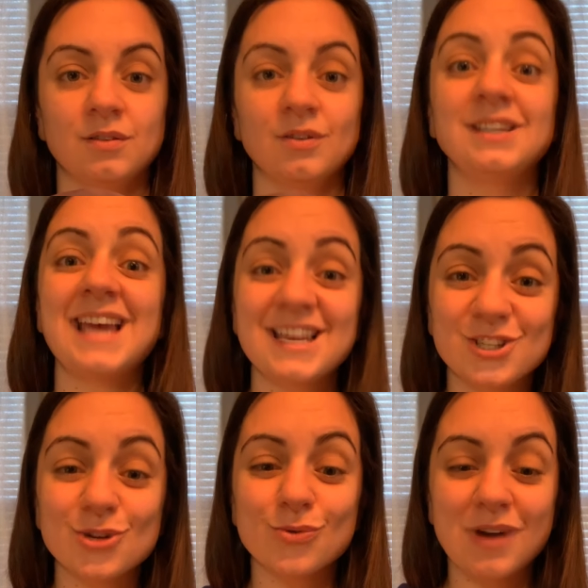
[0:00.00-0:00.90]
Yes,
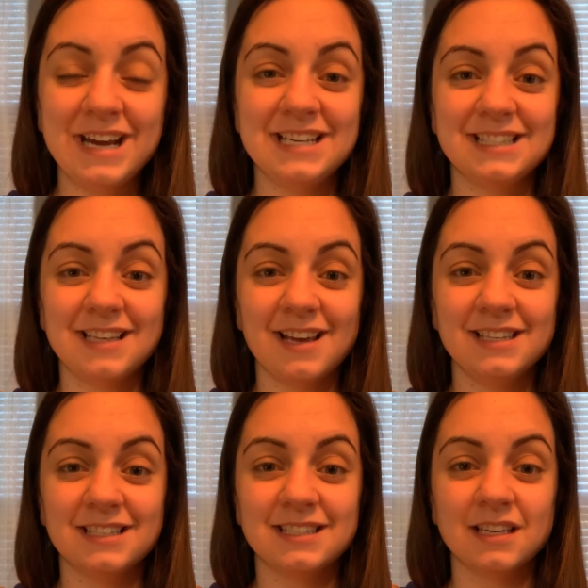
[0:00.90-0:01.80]
you're right, it
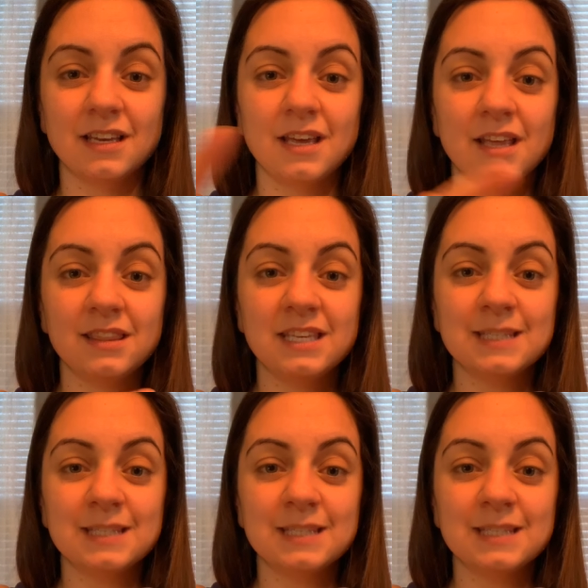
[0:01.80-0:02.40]
does. This